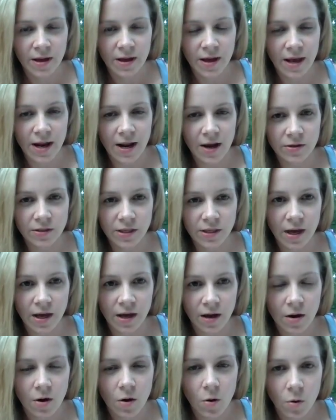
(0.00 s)
And I was
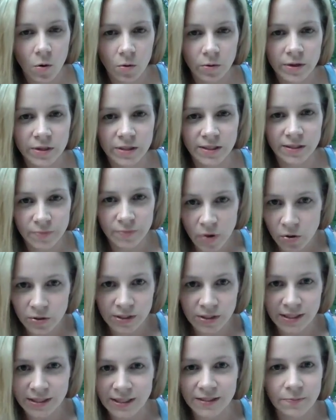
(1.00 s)
like, holy
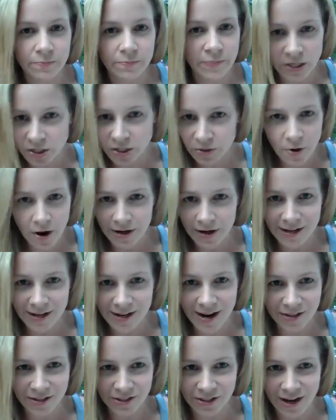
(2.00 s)
smokes, this is Beachbody in
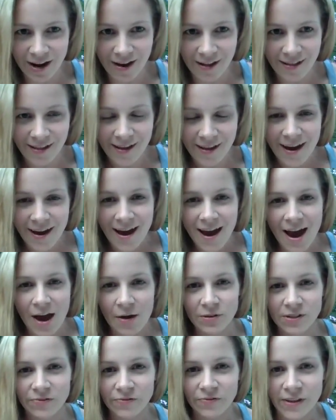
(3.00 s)
a nutshell. I
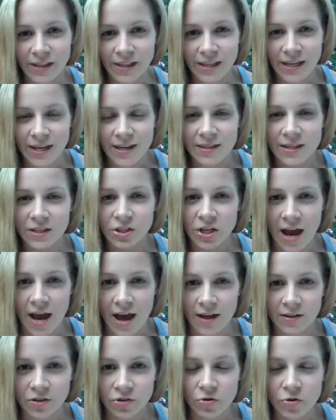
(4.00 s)
was feeling it in the
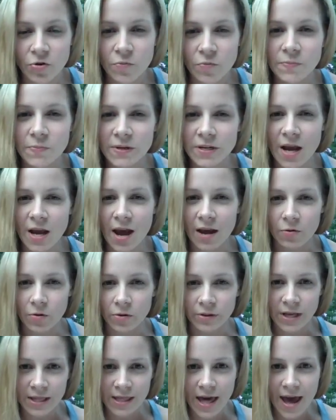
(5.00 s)
challenge groups, but not
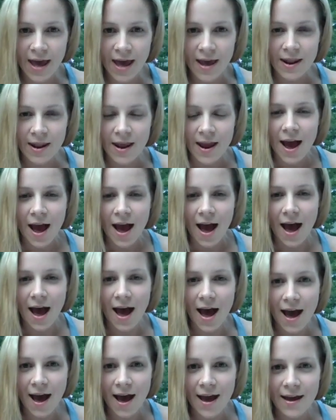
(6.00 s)
only that,
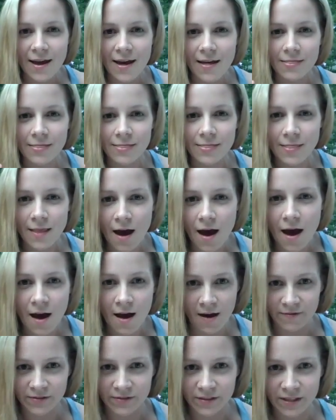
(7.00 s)
I
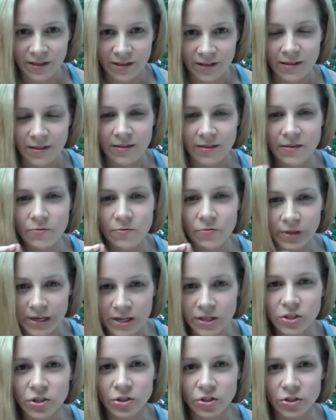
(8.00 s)
loved the
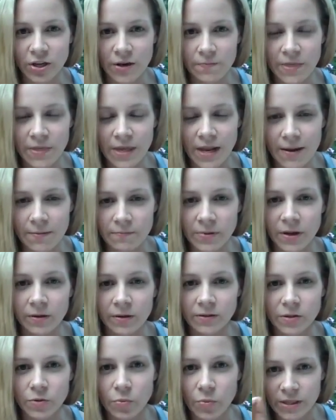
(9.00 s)
relationship that I
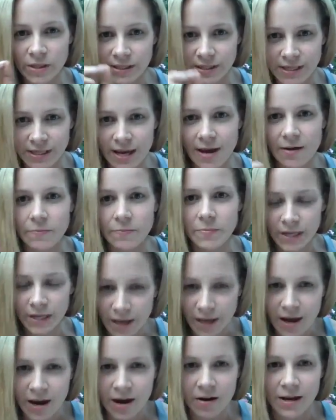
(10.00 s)
built with Sam
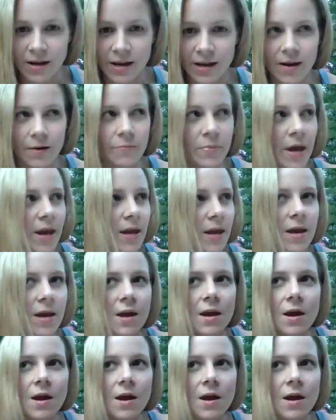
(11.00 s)
and Carrie. And I'm like,